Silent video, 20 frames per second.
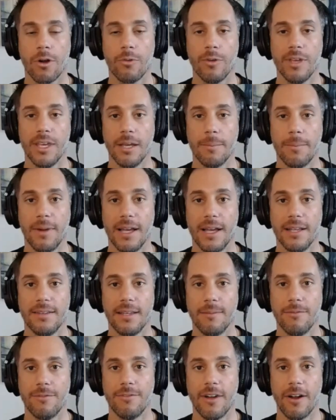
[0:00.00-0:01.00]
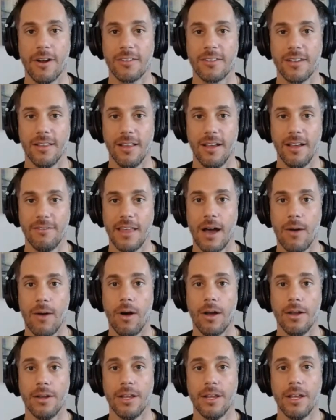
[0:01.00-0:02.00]
Week by Tim Ferriss. I love that
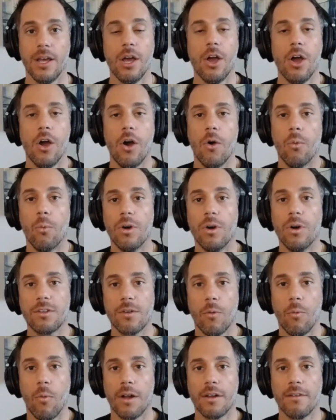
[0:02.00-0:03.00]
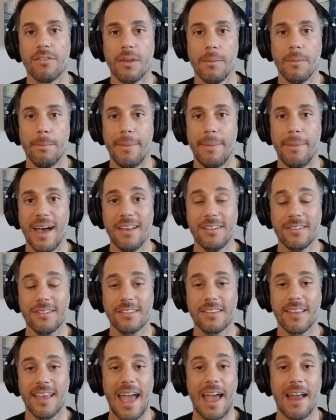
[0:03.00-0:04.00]
one. What's one of the
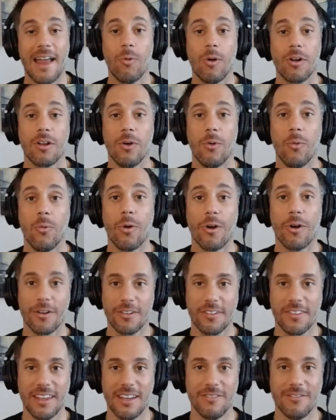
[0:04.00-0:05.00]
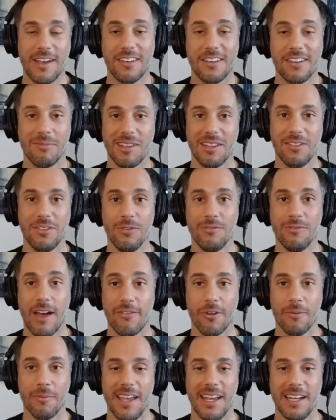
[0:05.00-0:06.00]
best and one of the worst investments you've
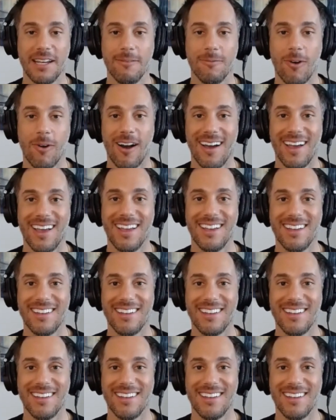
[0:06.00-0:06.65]
ever made and why?